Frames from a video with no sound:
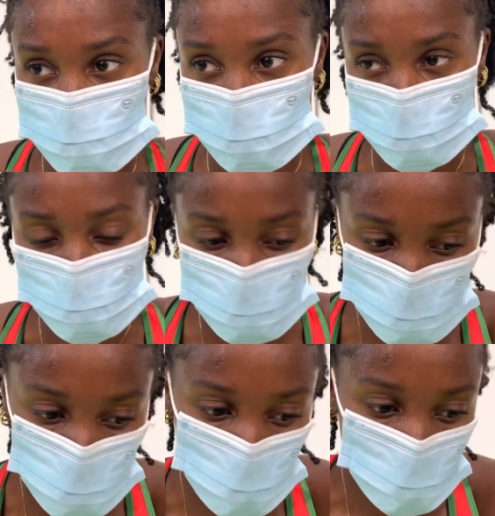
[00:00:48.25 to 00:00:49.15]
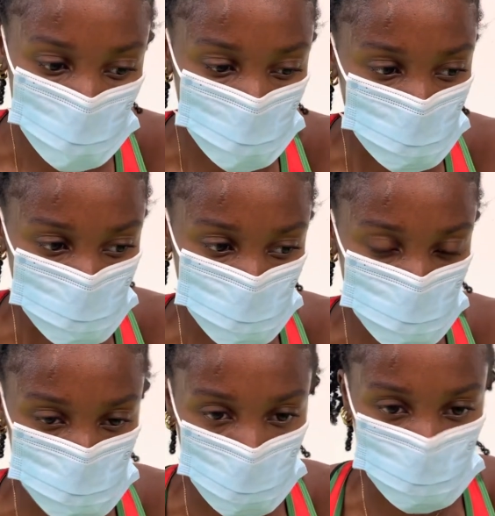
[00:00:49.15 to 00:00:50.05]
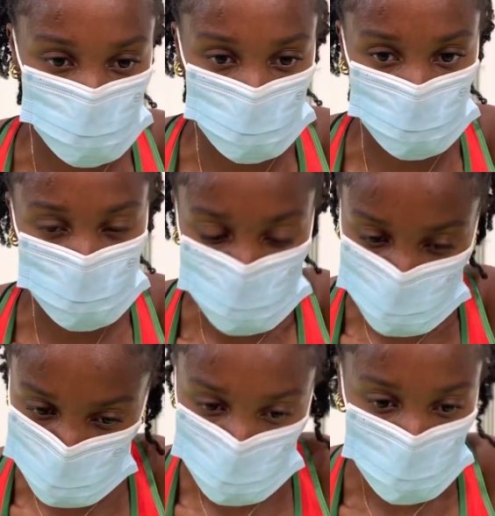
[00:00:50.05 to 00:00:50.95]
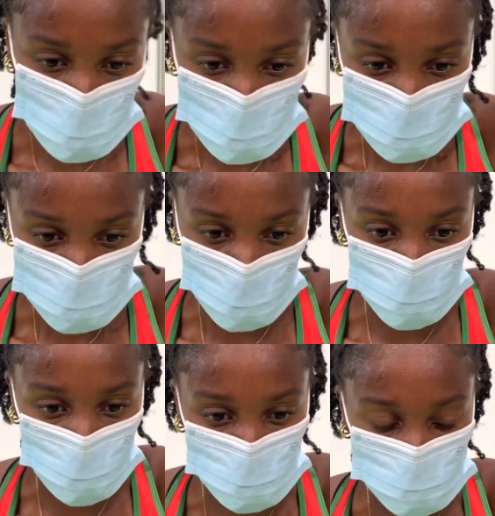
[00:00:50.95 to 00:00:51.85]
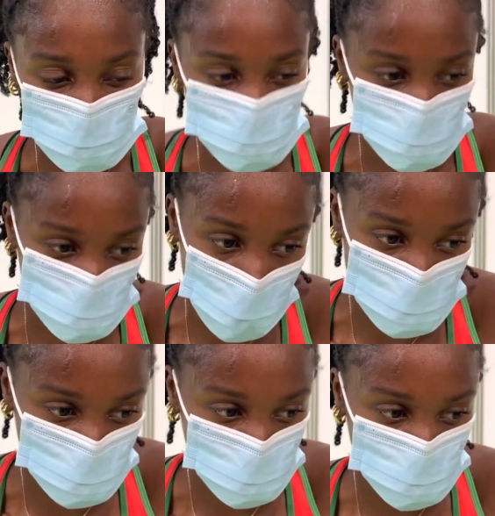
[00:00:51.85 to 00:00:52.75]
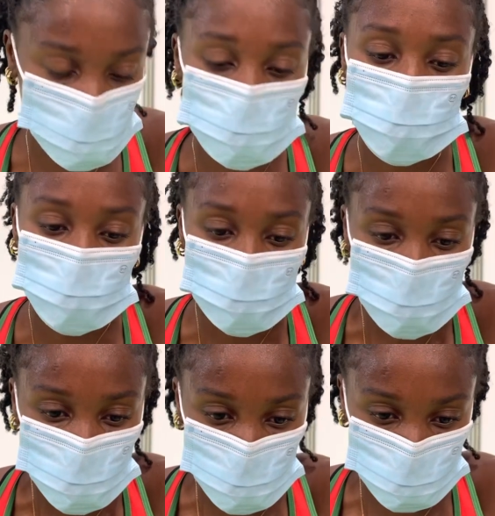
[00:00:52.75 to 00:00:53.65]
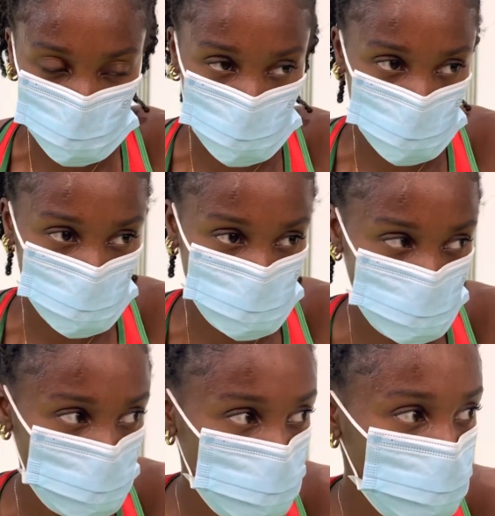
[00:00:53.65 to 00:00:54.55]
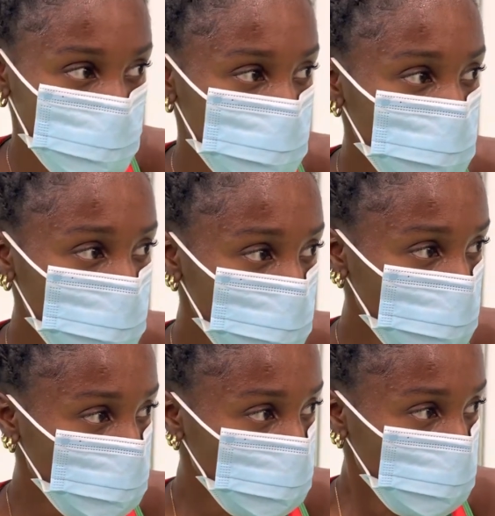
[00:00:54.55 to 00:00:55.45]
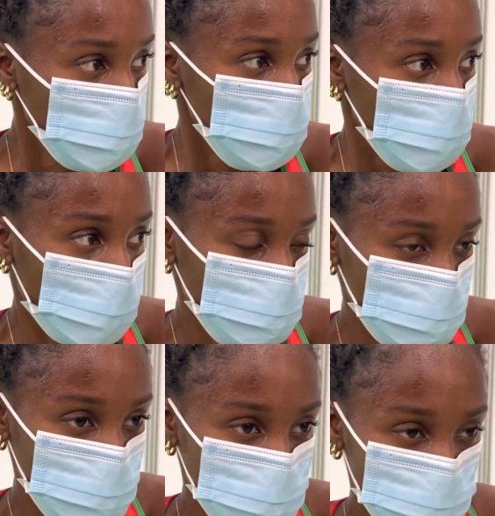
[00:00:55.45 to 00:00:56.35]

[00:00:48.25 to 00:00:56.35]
so, you know, you're bound to, you know, want to run your fastest when you're running against these athletes.